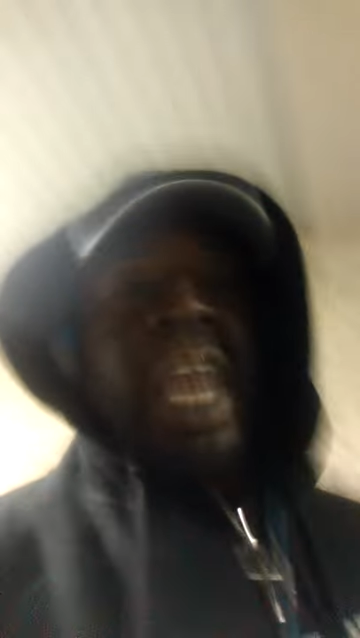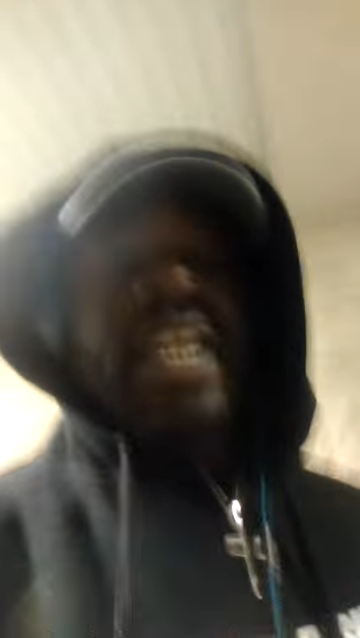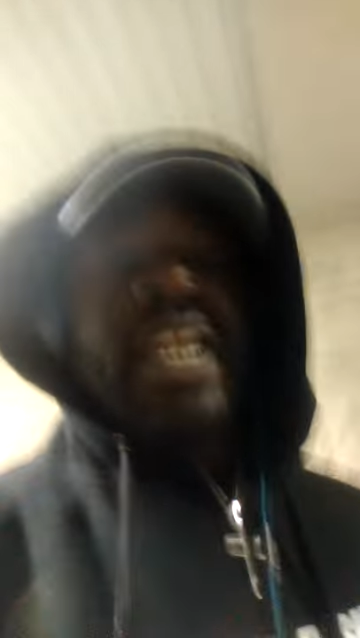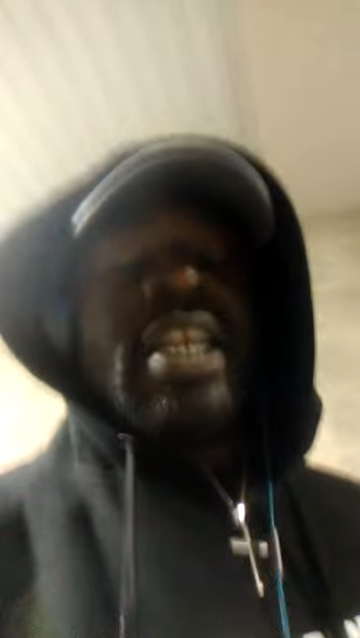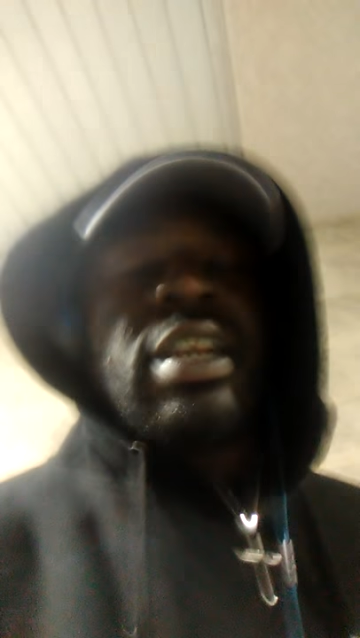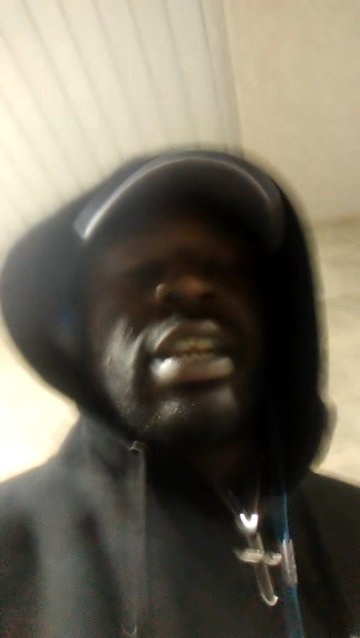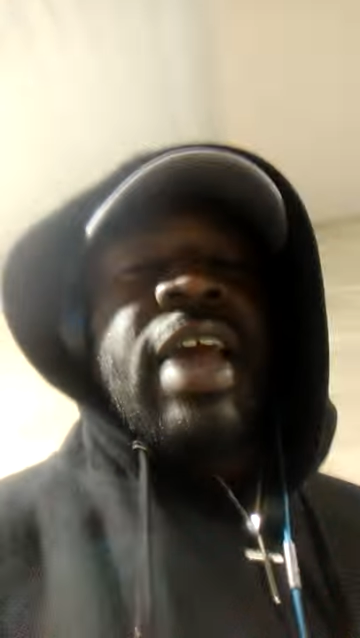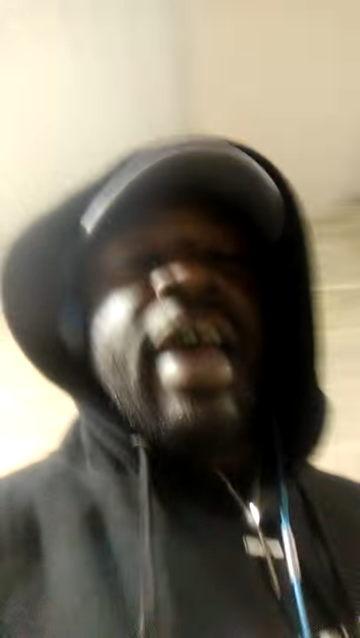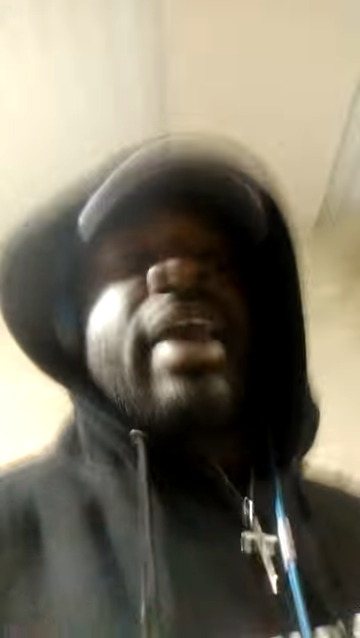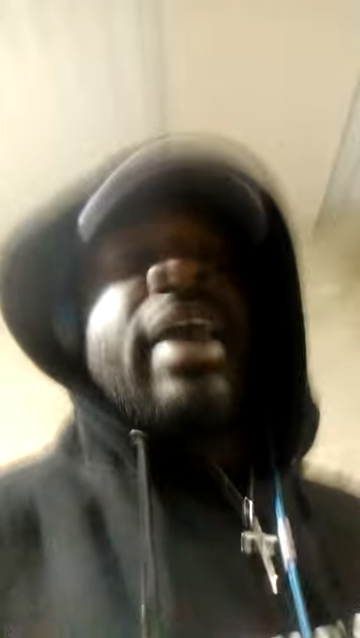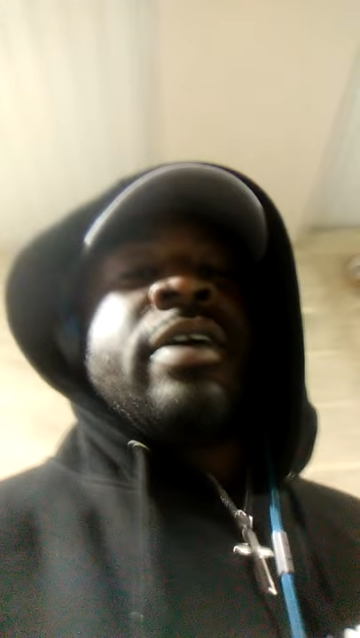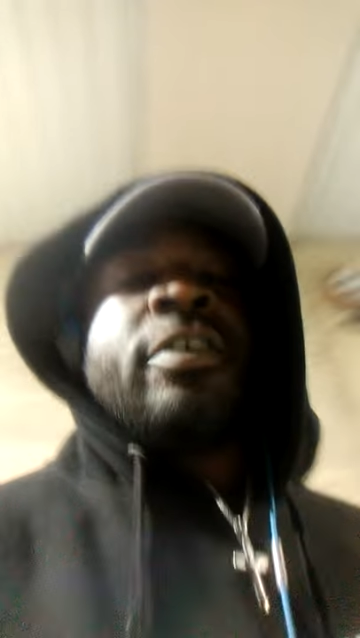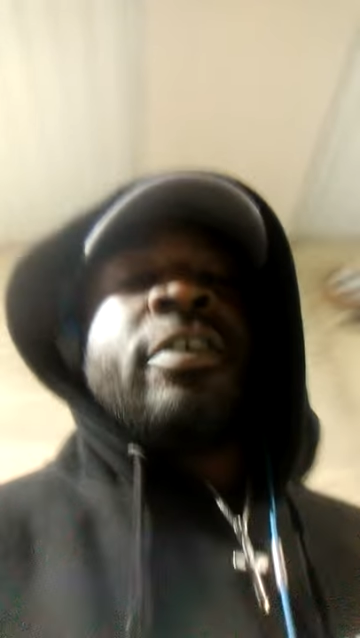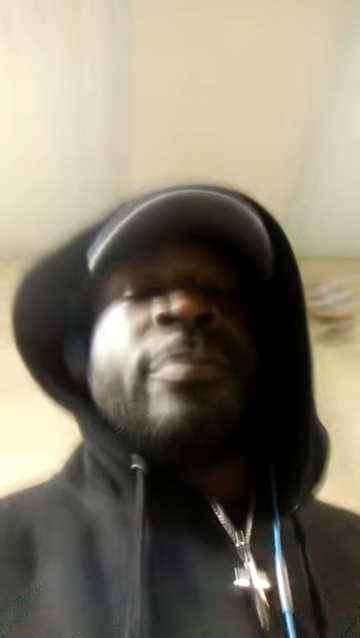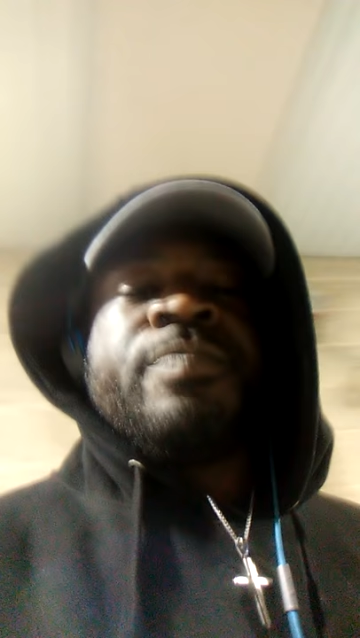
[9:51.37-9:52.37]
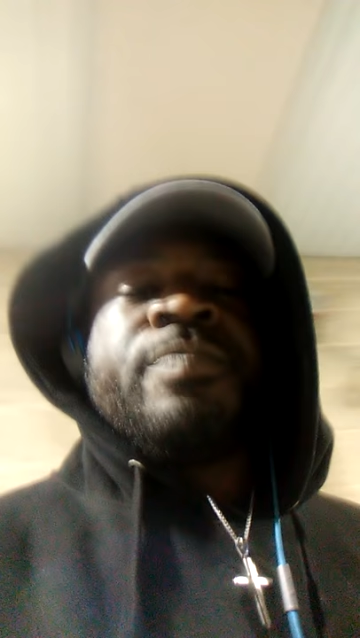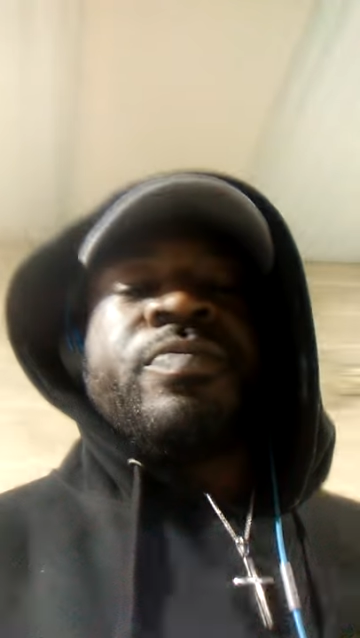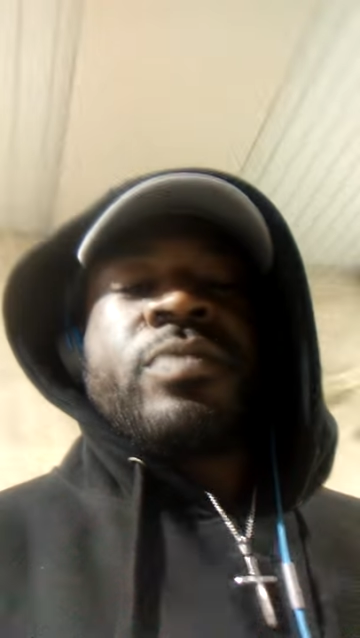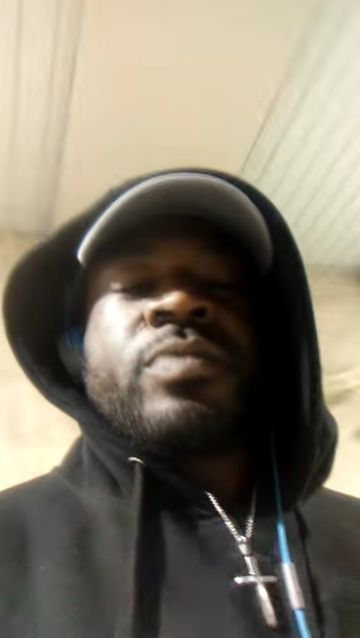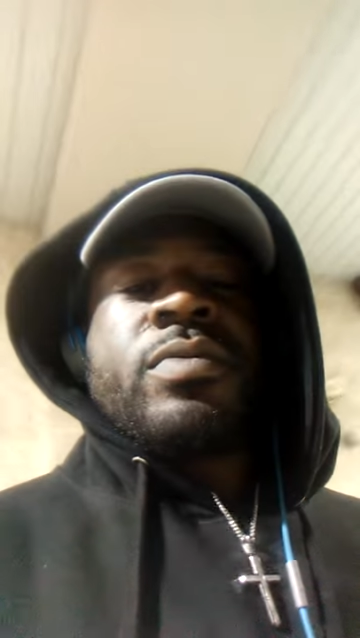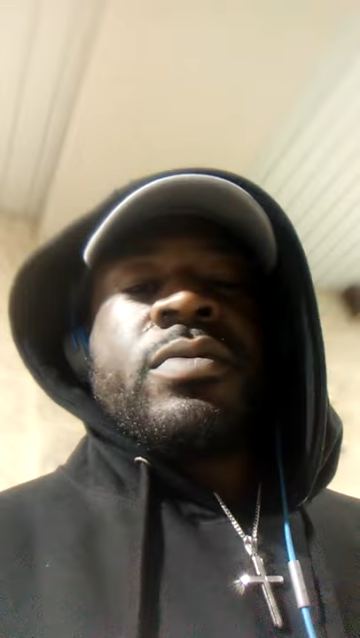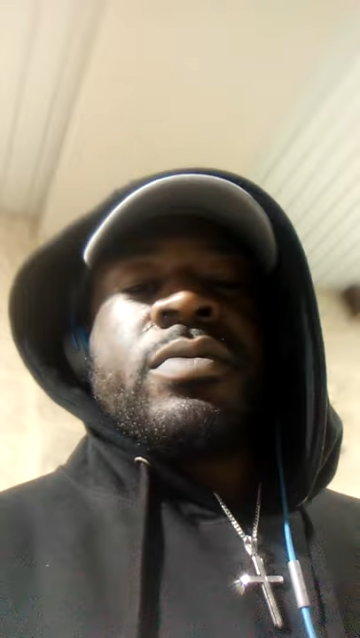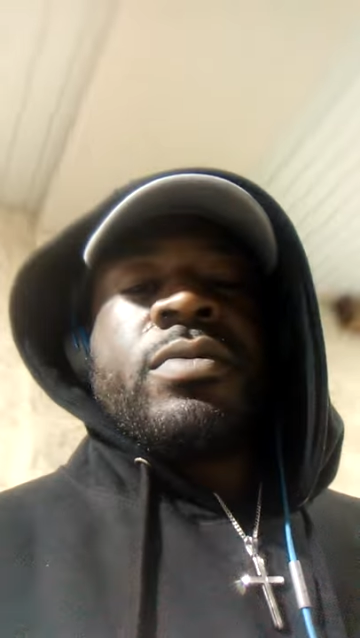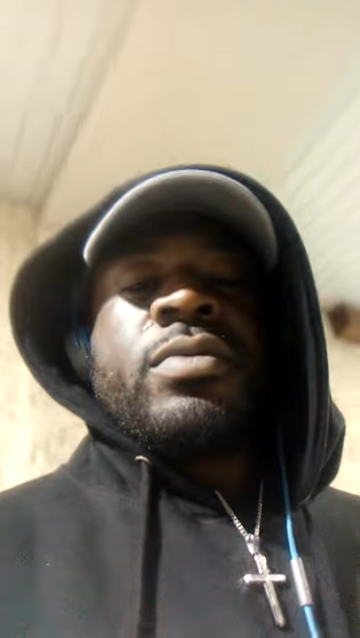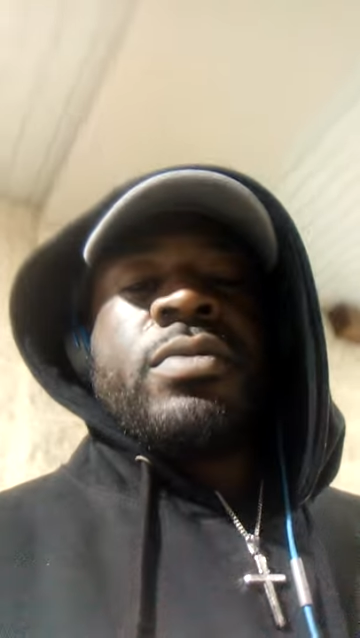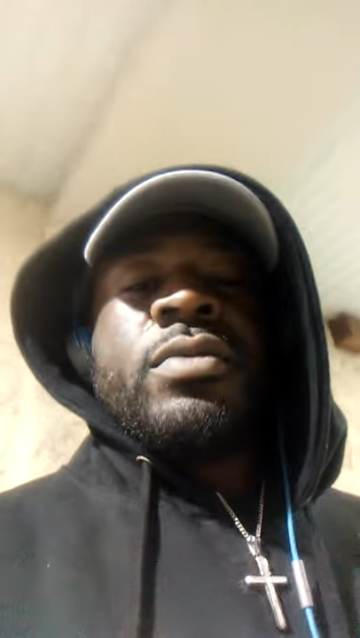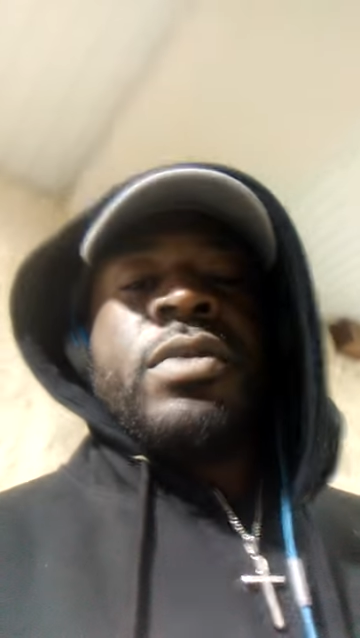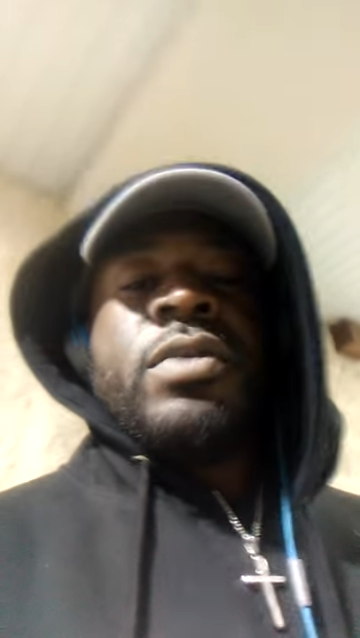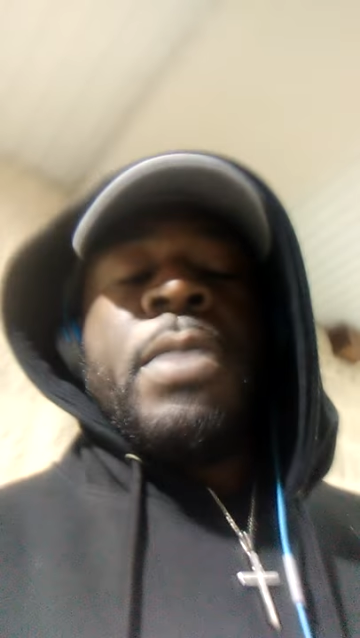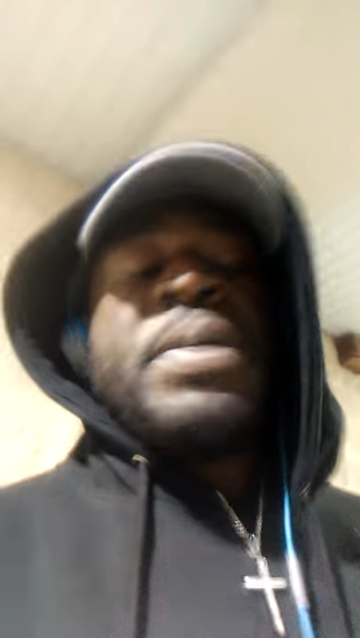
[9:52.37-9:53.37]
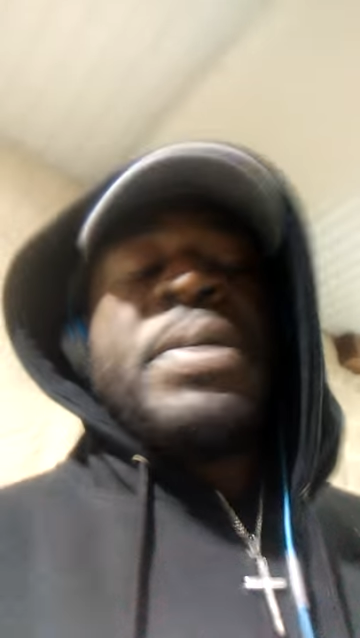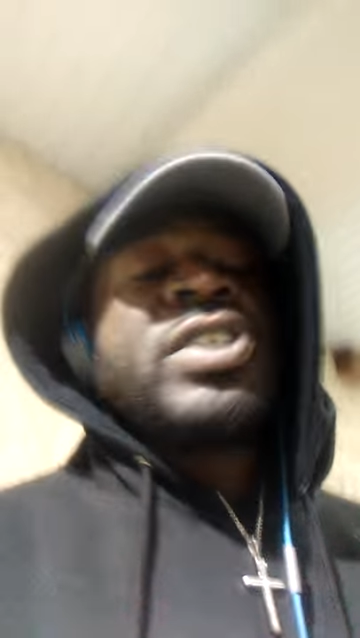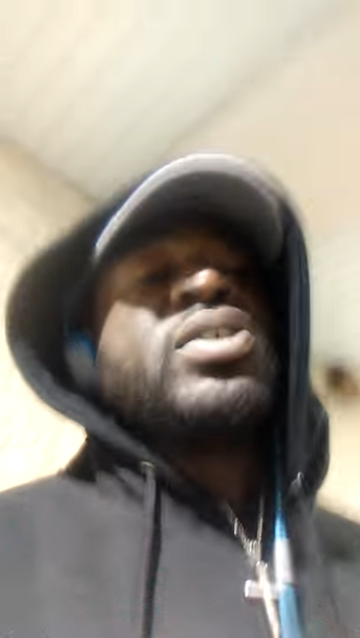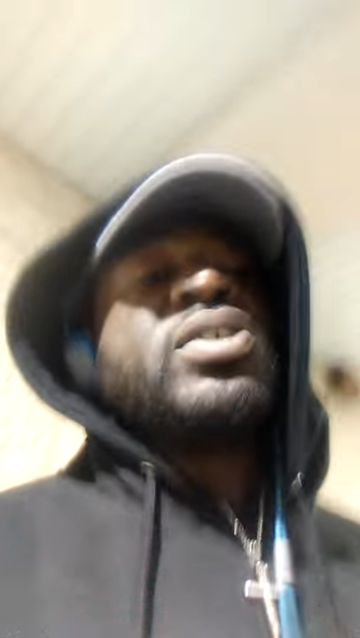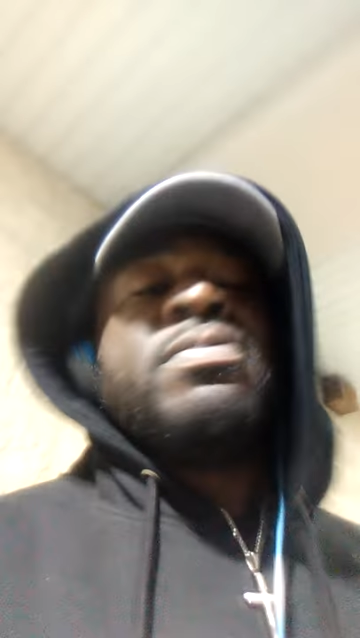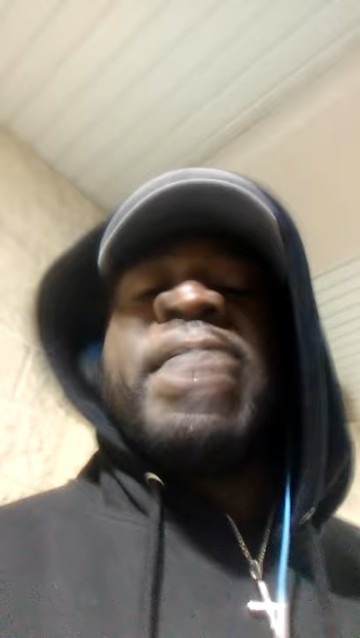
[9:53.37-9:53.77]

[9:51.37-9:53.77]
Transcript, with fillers: I needed that. But